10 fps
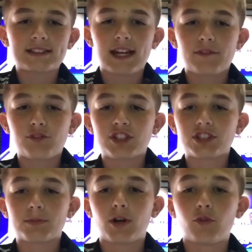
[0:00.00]
so that finished
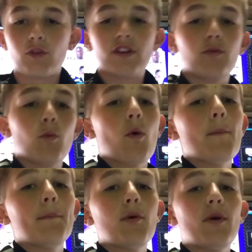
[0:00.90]
him off with
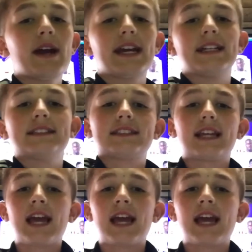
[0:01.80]
1 point.